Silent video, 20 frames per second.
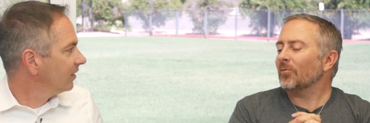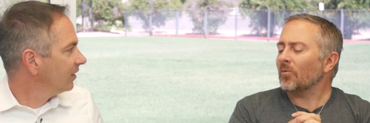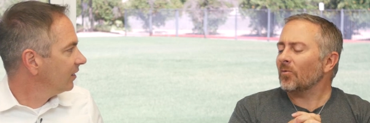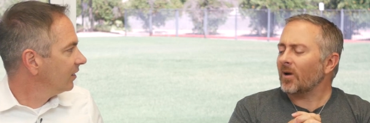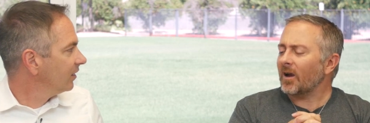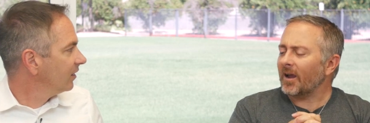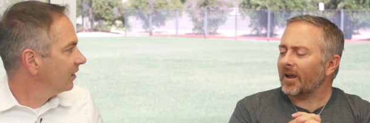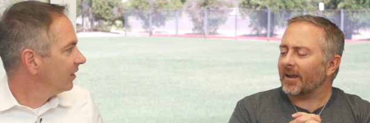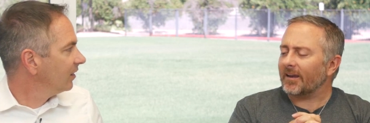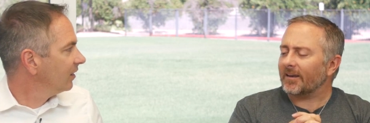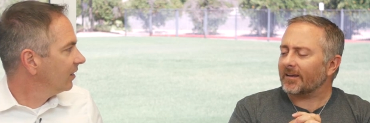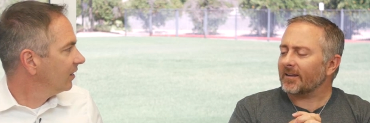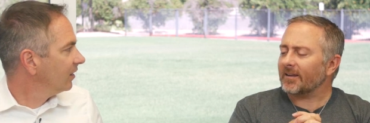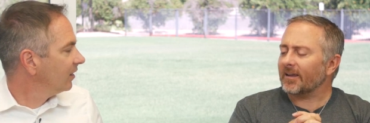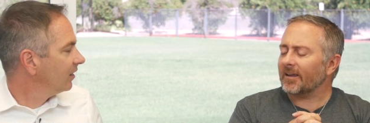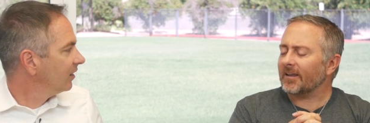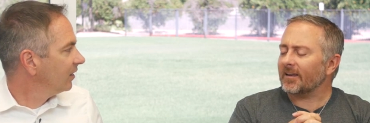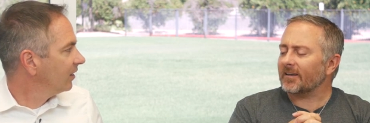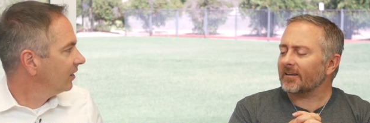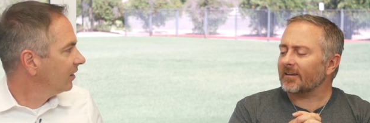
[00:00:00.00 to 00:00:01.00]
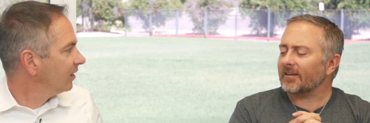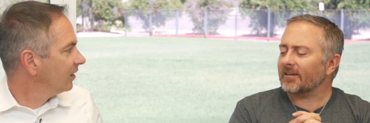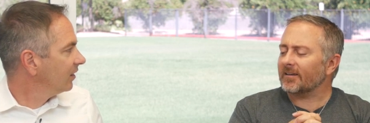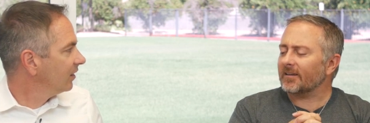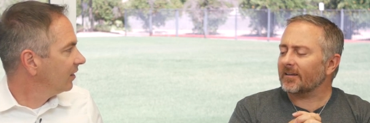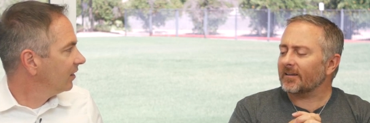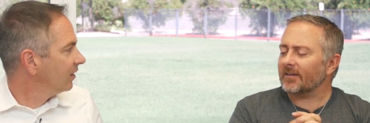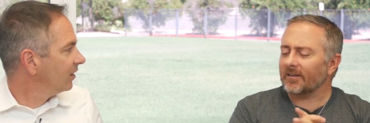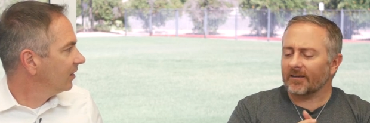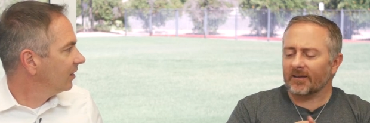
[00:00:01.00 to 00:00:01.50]
Speaker 1: Right. And
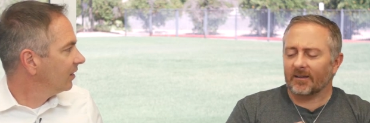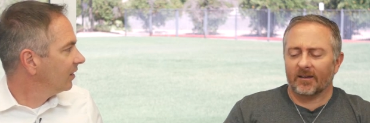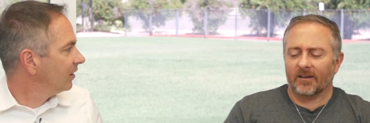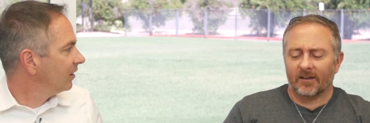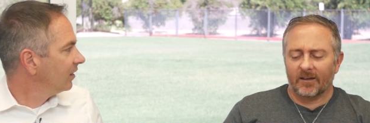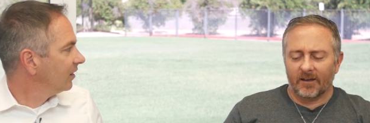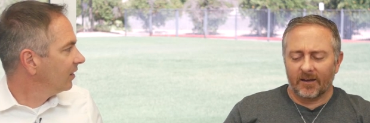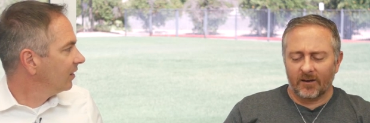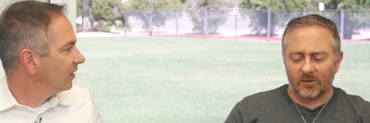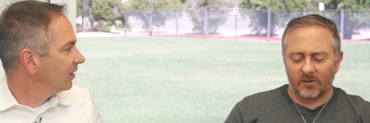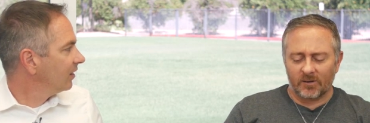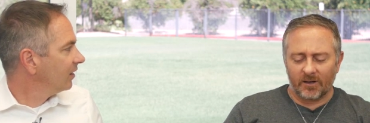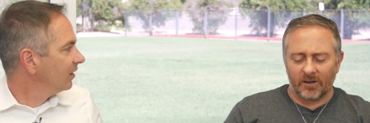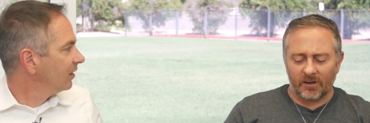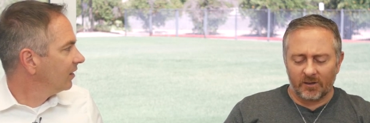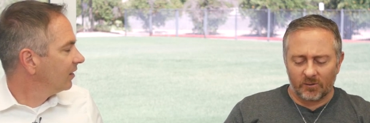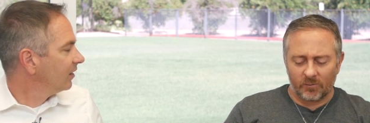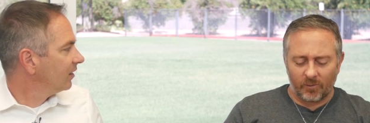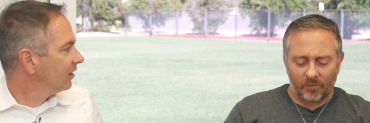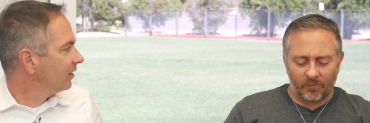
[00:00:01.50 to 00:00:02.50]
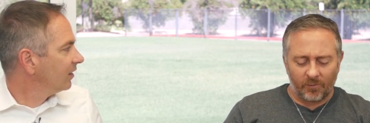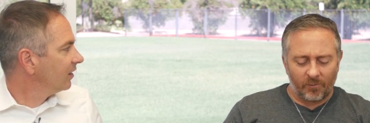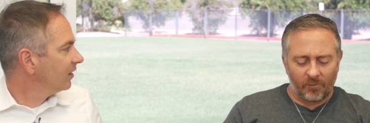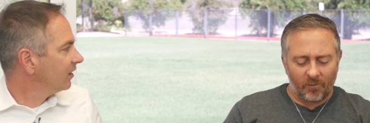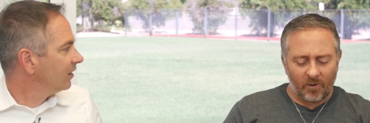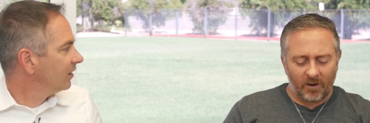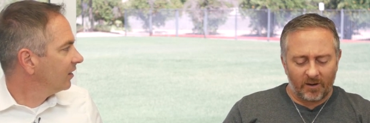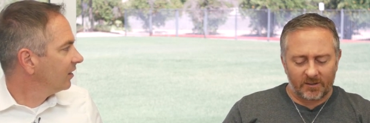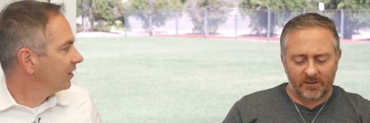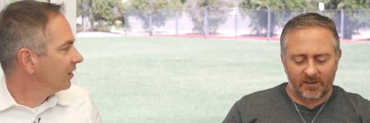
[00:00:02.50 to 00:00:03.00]
here's here's what we
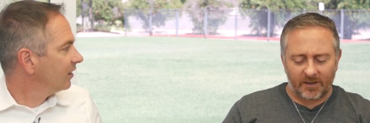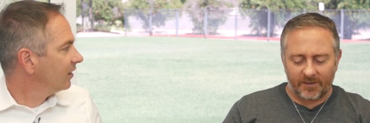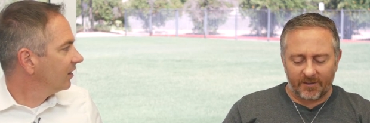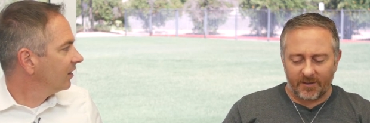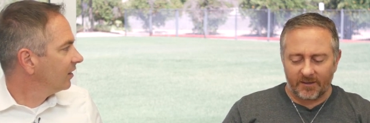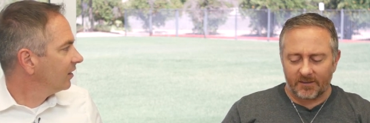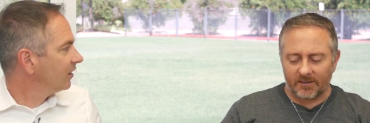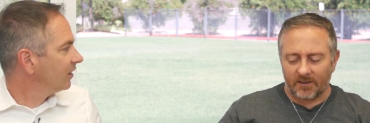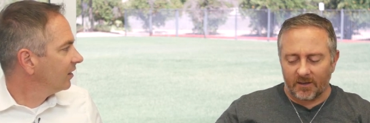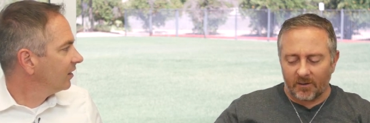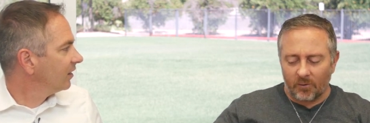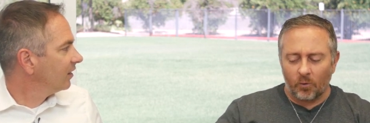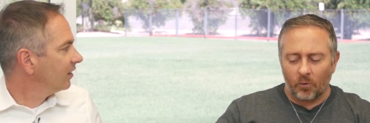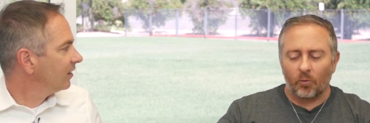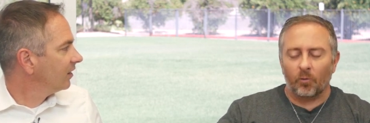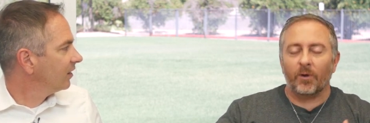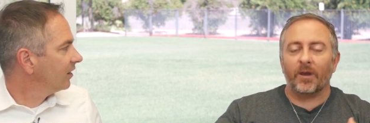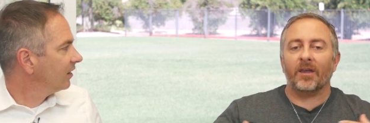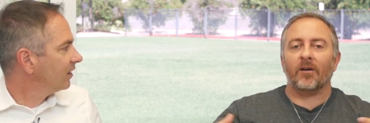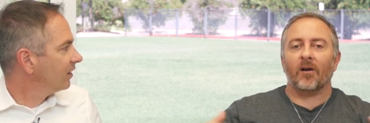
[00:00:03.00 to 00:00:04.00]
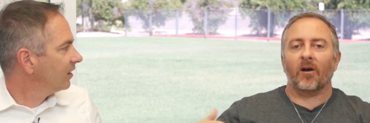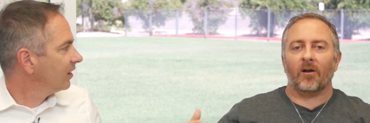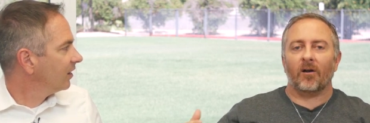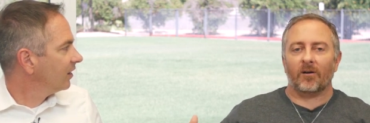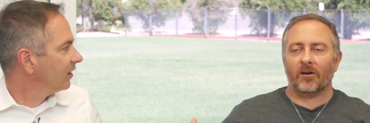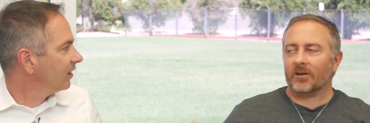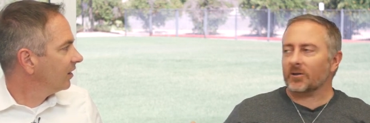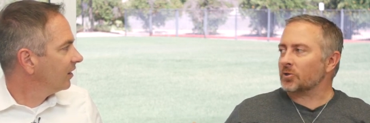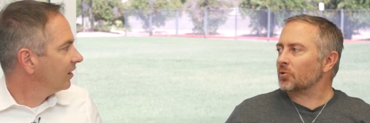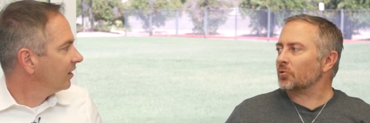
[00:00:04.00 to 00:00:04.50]
want to say. This is who we are
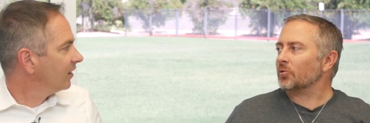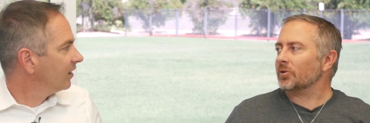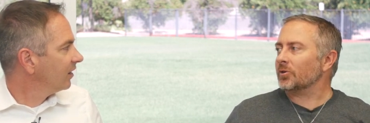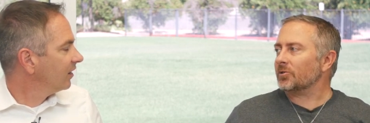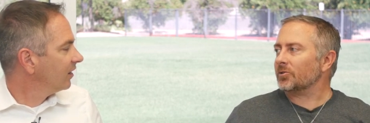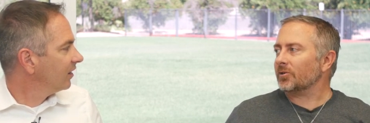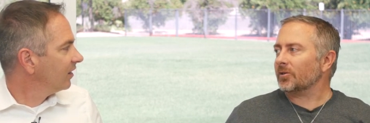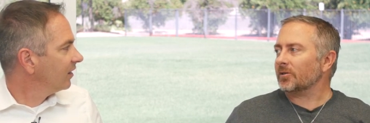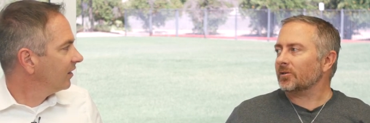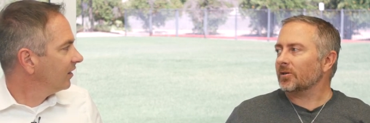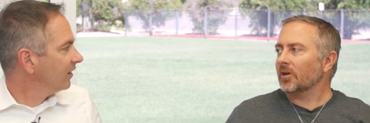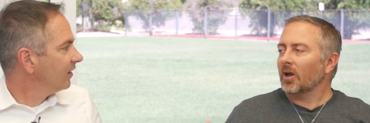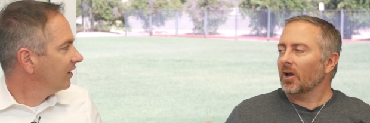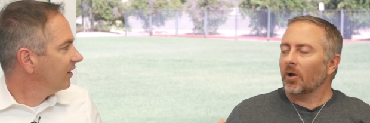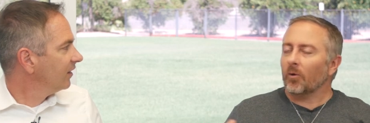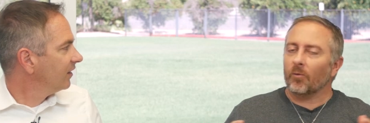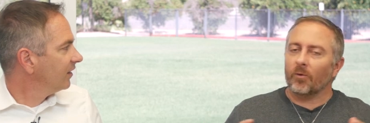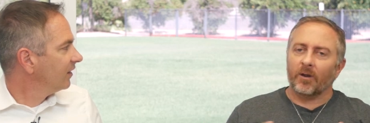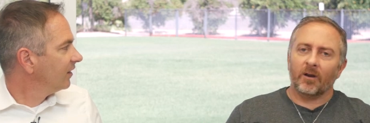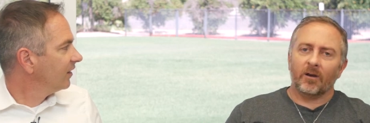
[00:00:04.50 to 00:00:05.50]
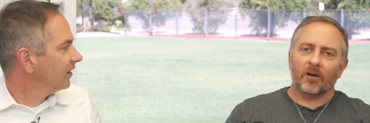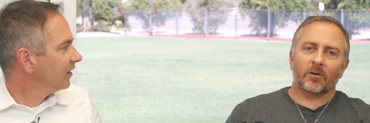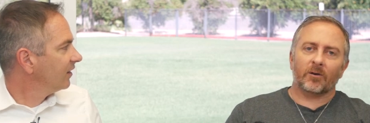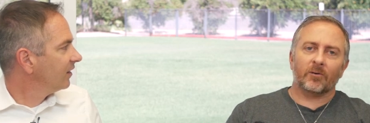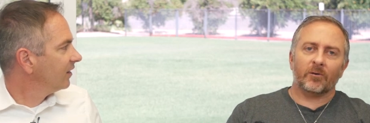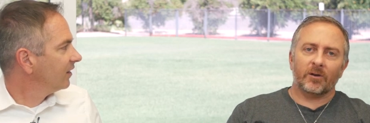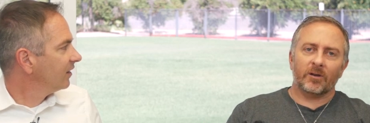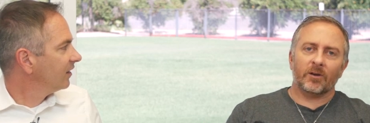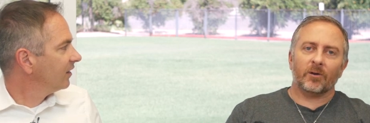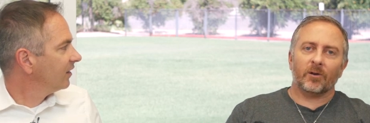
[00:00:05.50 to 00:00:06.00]
as Christians. Yeah. We are
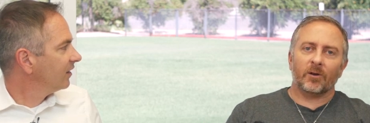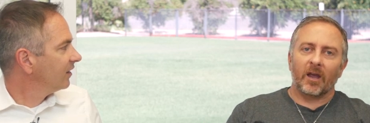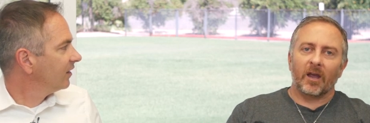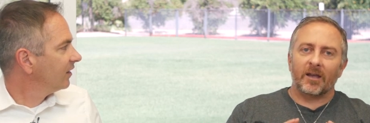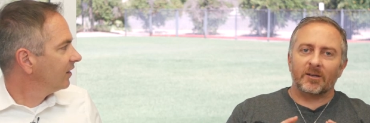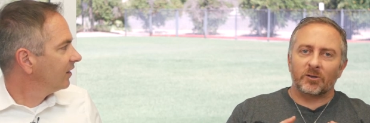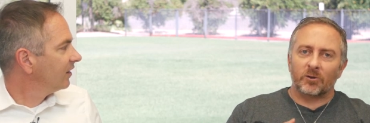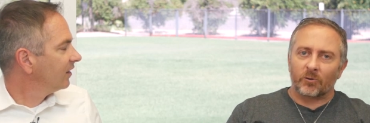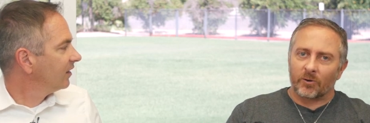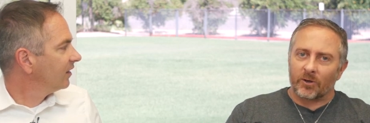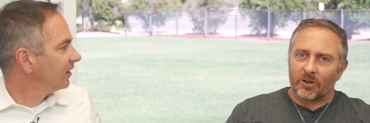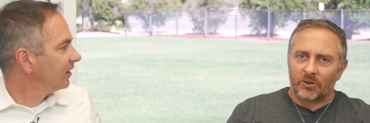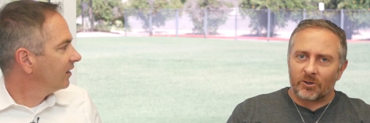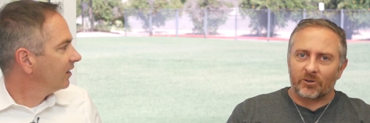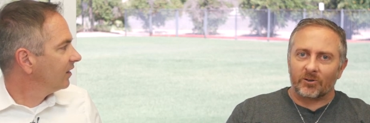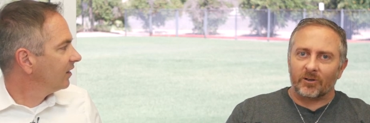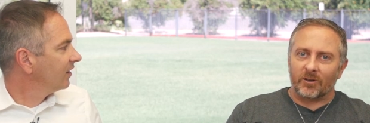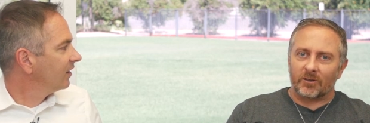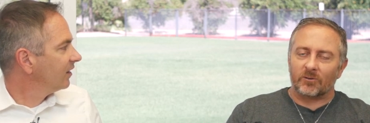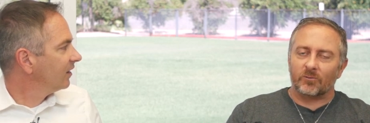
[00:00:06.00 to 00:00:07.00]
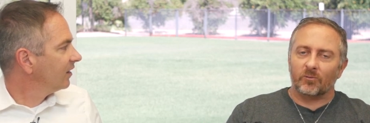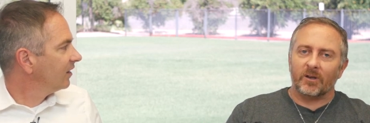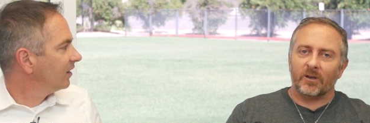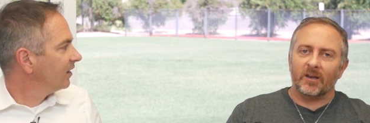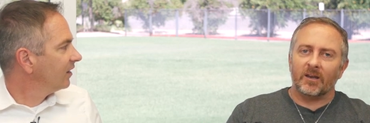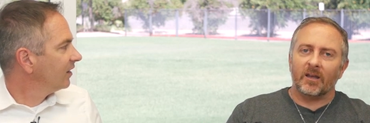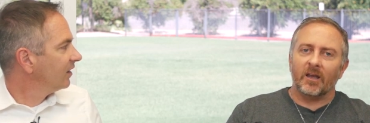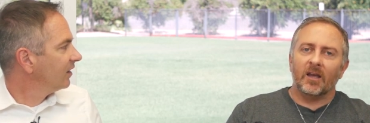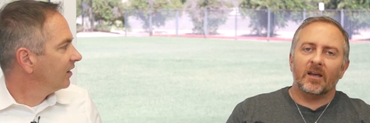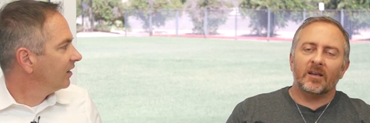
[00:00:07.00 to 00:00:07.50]
as Christians.
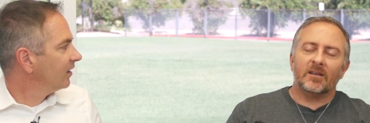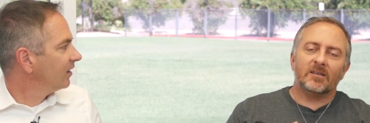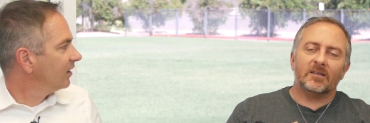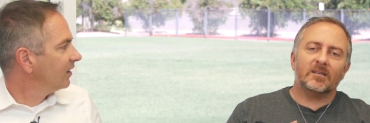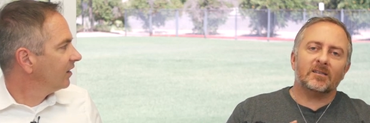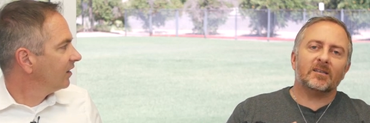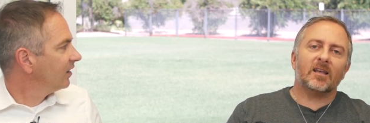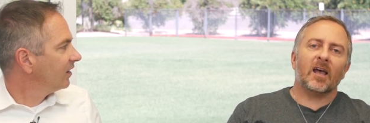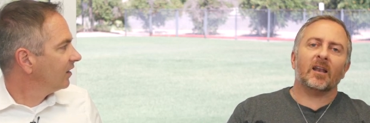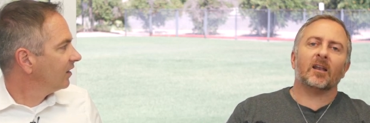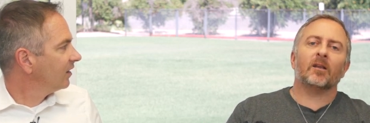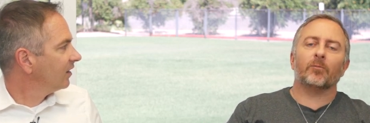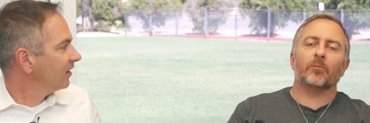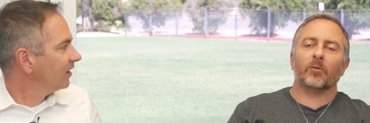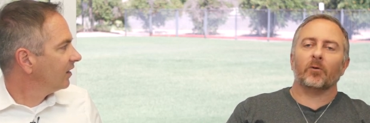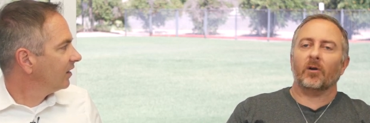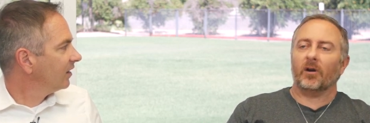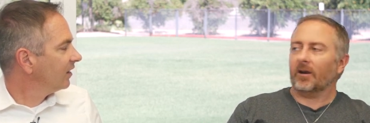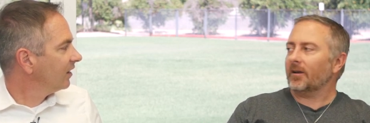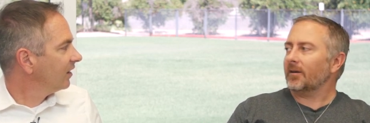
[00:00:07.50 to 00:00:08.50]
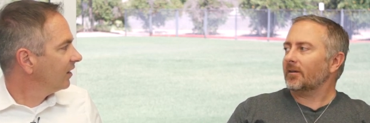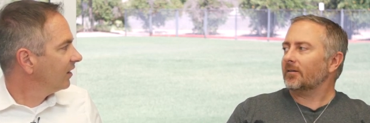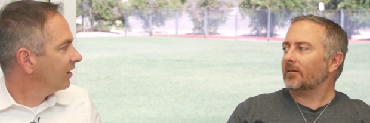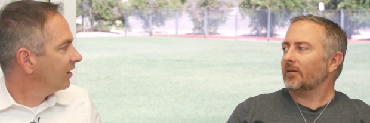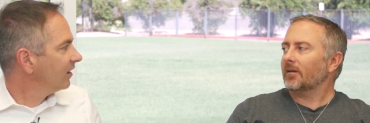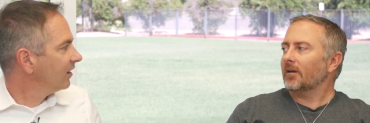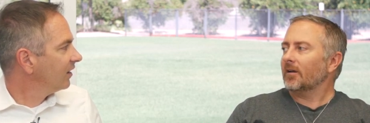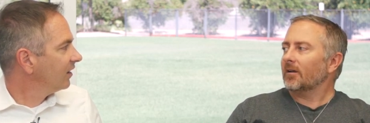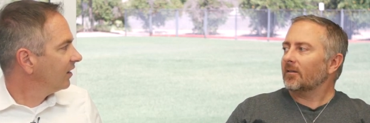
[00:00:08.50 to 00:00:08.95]
We celebrate